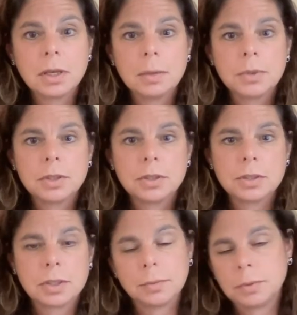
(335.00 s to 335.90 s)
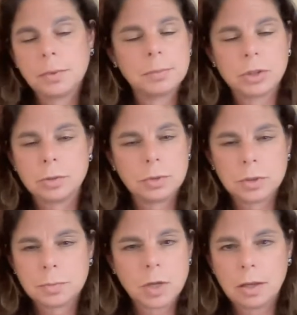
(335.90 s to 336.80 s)
Because, and I'm sure we'll
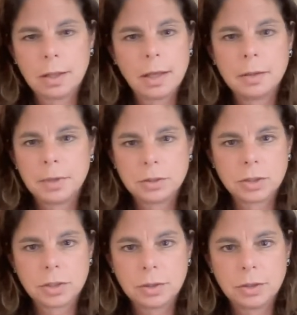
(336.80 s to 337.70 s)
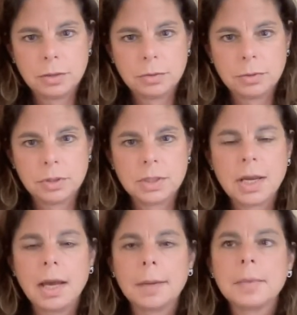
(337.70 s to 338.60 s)
talk a lot about security through this
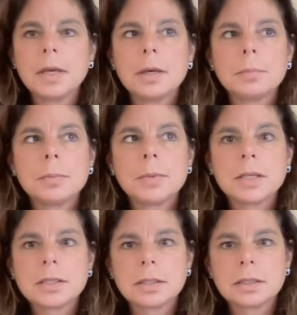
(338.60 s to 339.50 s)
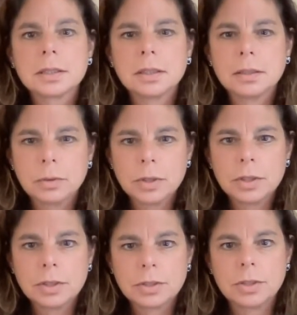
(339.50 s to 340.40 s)
time, but basically in
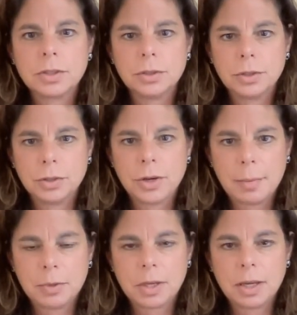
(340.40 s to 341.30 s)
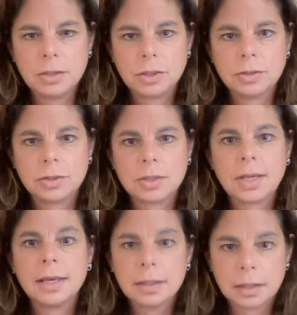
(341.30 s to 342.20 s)
order to secure your applications
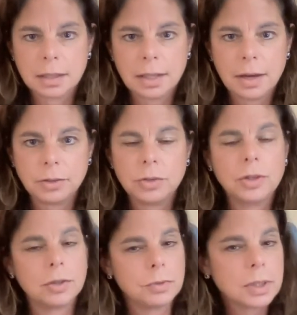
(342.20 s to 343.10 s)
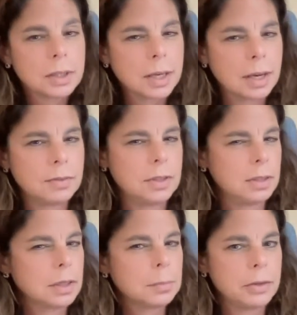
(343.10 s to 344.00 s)
in the cloud, you're going to really have to
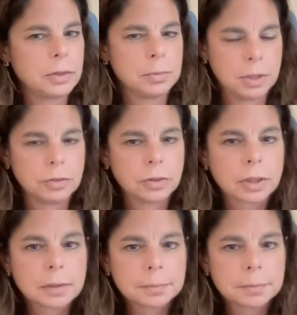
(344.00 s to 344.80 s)
think about them differently.